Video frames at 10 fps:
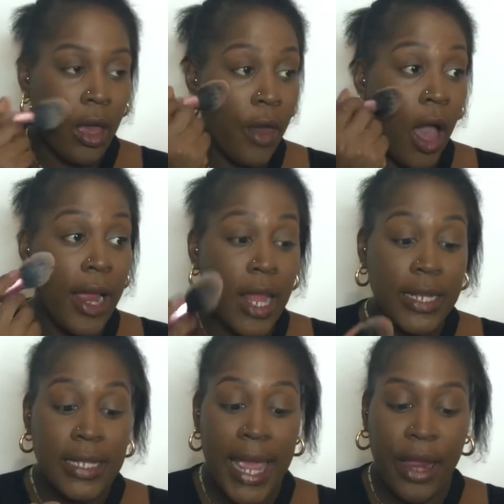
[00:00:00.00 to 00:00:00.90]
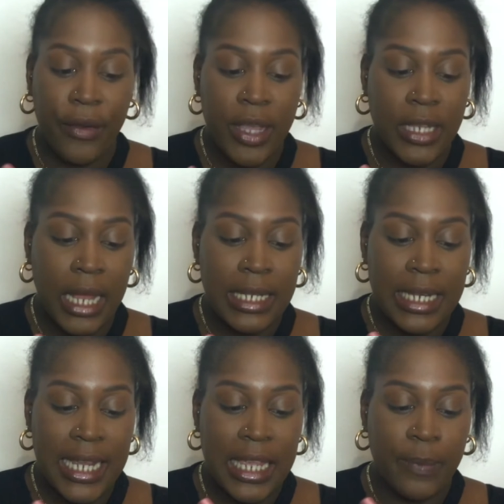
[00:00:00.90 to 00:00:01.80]
highlighted areas
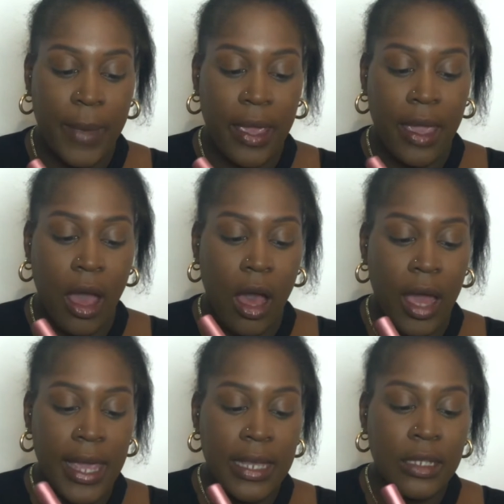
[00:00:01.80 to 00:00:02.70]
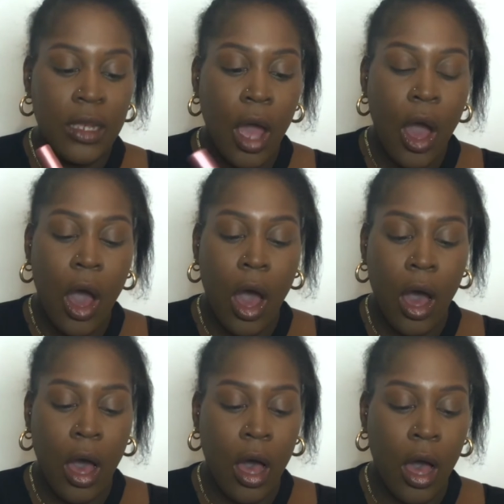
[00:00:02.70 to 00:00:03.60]
underneath my eyes
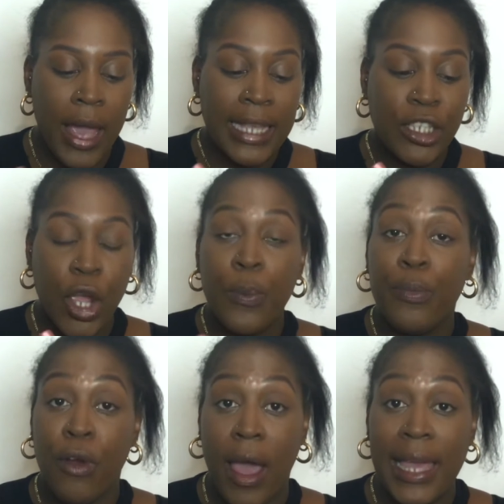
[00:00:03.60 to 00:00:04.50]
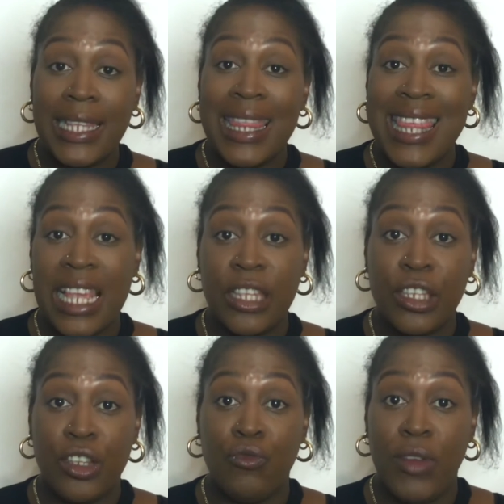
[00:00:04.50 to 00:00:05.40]
is so bright, this
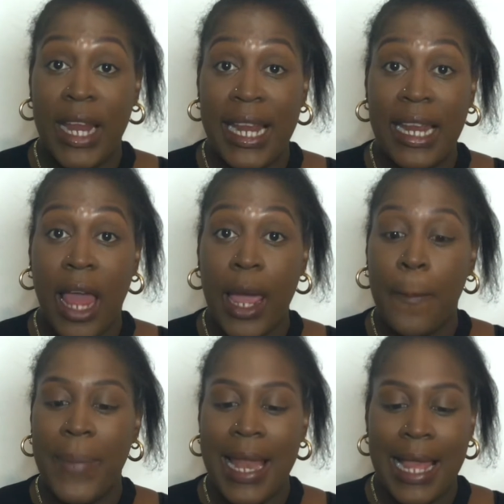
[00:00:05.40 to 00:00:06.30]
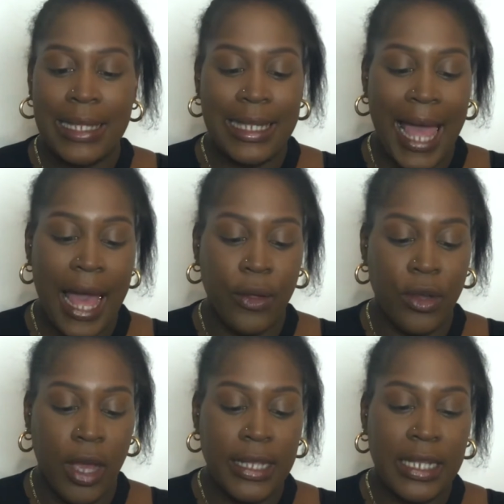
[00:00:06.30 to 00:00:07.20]
just really like blends it out
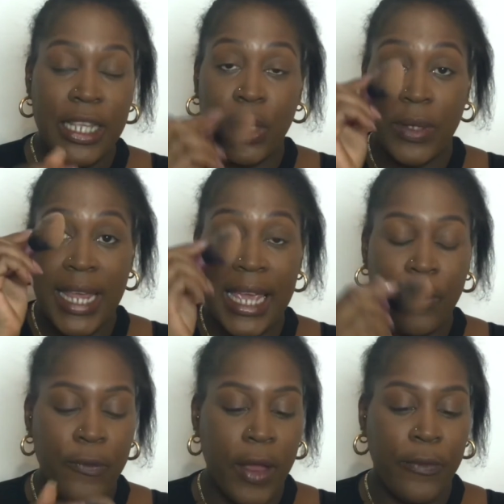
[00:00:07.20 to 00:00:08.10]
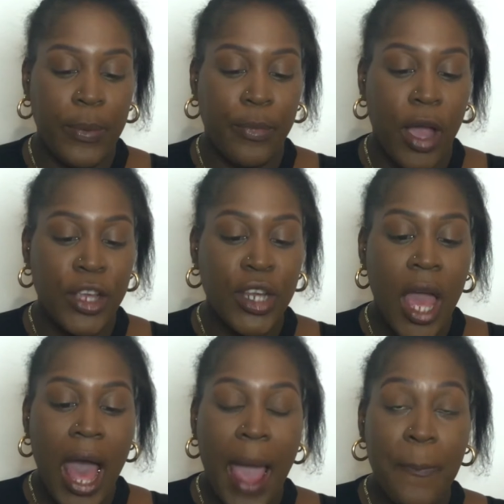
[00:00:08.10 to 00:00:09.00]
nicely. So I take a fluffy brush,
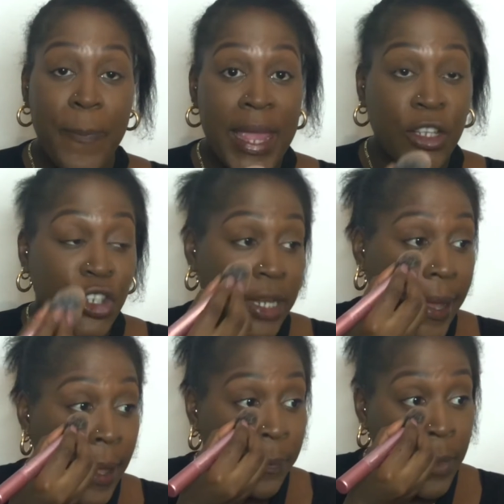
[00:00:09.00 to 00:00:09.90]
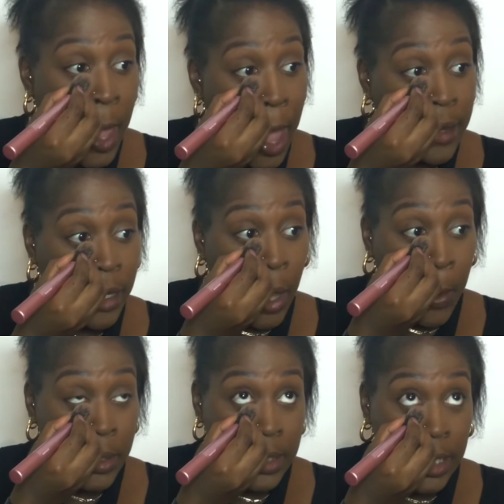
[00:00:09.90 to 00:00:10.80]
I pinch it and I go
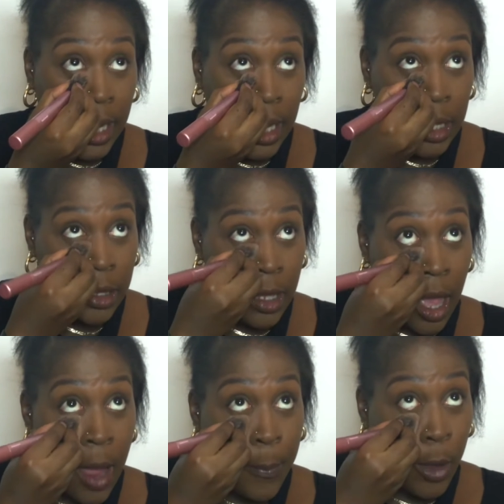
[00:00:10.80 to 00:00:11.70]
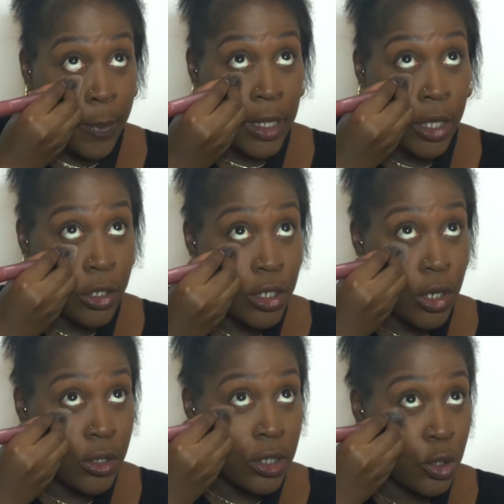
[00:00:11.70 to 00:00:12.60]
underneath. I probably could
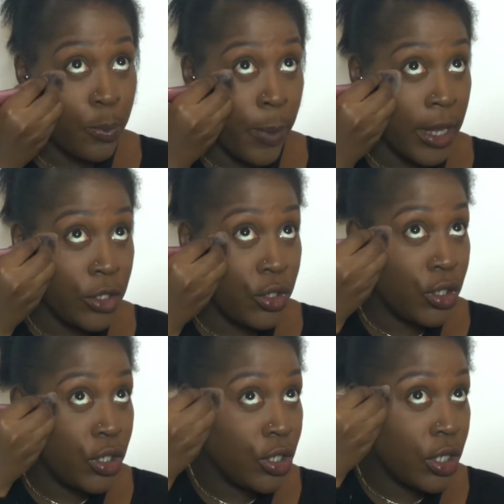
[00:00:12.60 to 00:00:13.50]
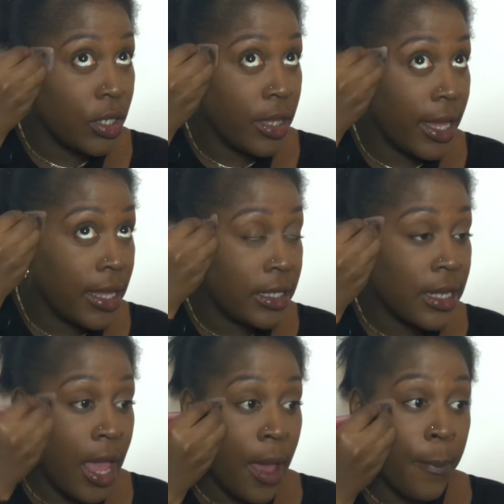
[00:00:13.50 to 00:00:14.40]
use a sponge to do this,
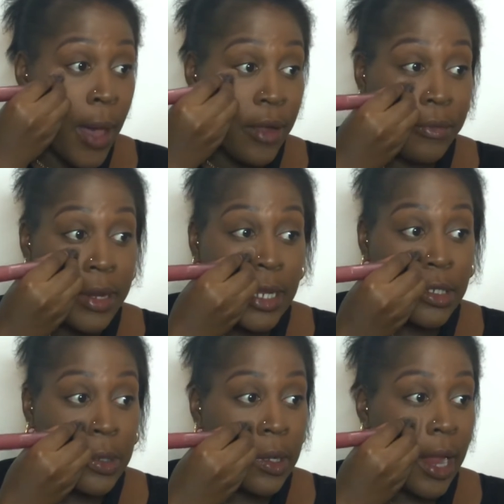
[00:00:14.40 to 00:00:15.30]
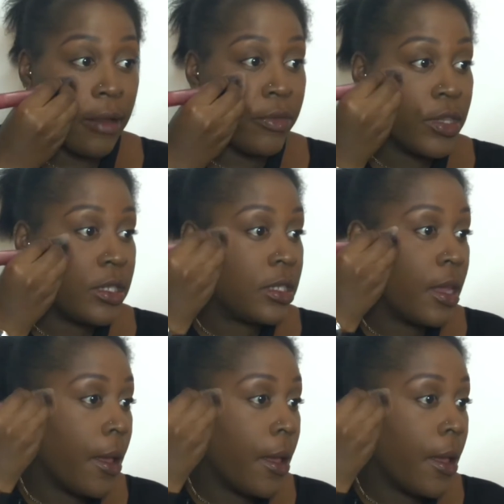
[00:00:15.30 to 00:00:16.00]
but I really do like this